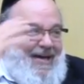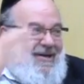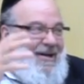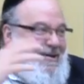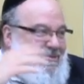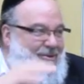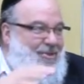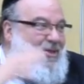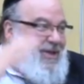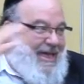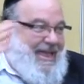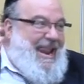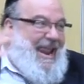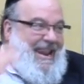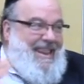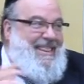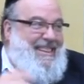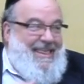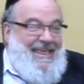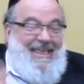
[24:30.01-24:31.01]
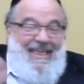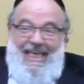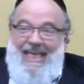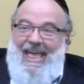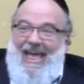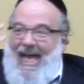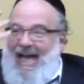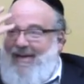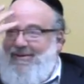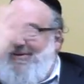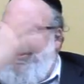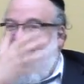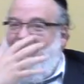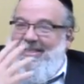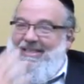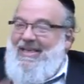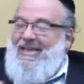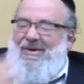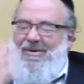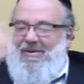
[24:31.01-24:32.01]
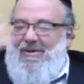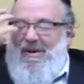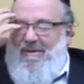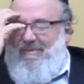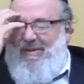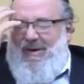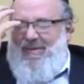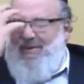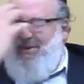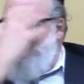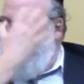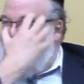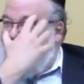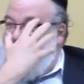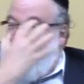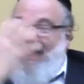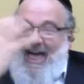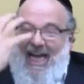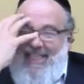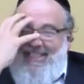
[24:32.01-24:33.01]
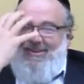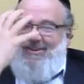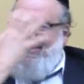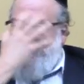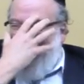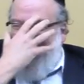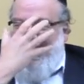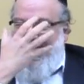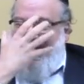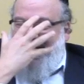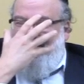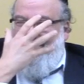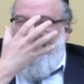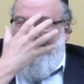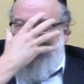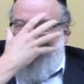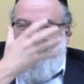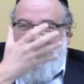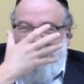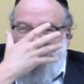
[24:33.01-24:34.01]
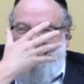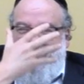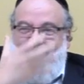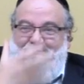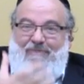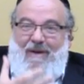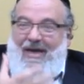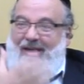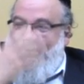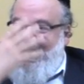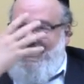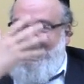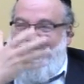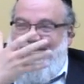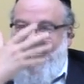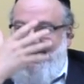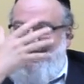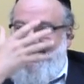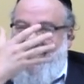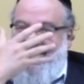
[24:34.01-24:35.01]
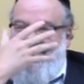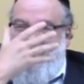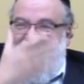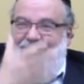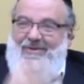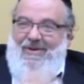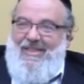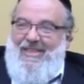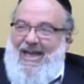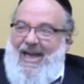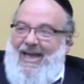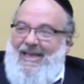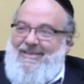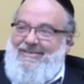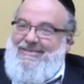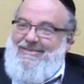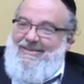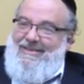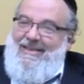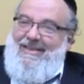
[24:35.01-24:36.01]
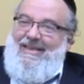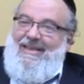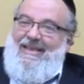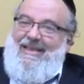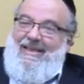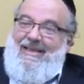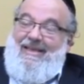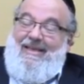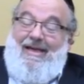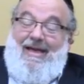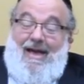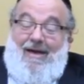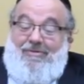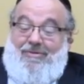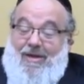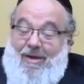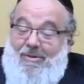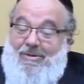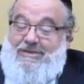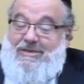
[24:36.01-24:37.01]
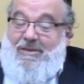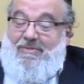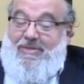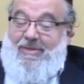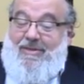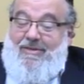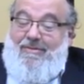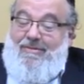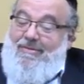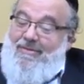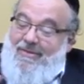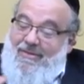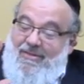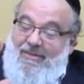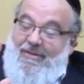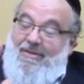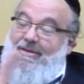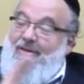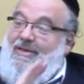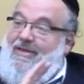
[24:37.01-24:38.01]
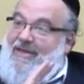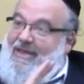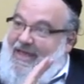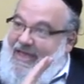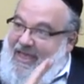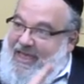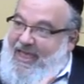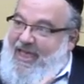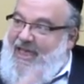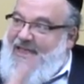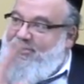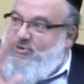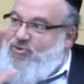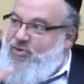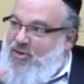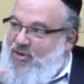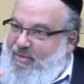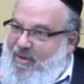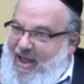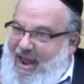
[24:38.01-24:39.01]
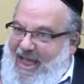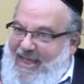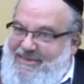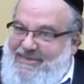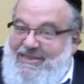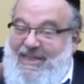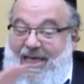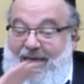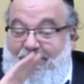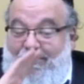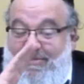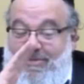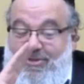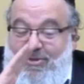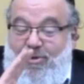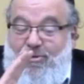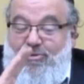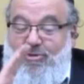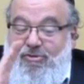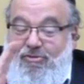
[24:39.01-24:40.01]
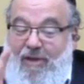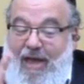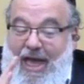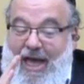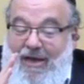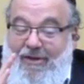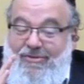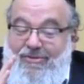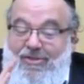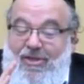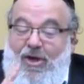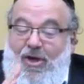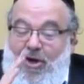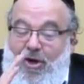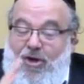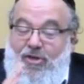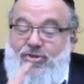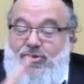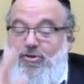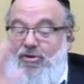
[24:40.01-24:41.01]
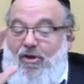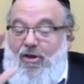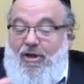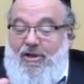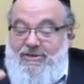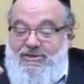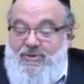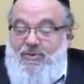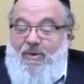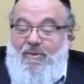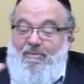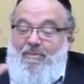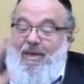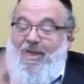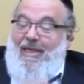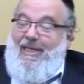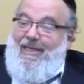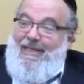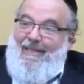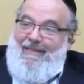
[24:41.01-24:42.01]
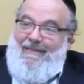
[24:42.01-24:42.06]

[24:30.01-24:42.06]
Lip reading: I won't get anything. I wear those blinders, what do they call those things, those things on your eyes. I would come and tell them. Chizru l'maraschem, turned around, other Ozul went back.